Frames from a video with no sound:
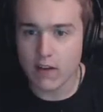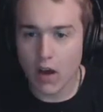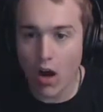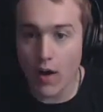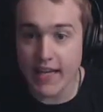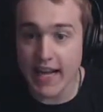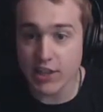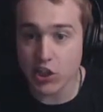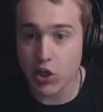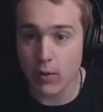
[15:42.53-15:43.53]
Oh, I can
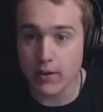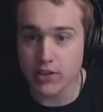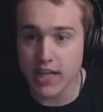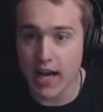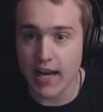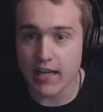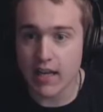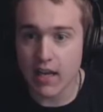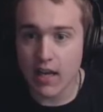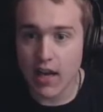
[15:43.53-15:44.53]
actually go outside.
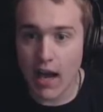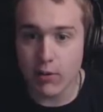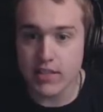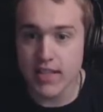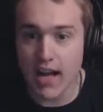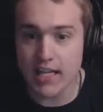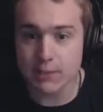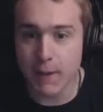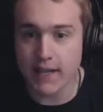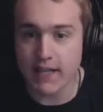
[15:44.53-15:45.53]
I was not
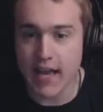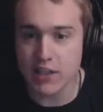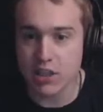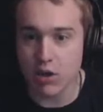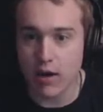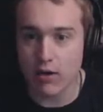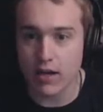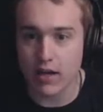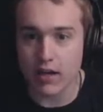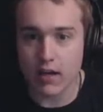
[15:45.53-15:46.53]
expecting to actually go out here.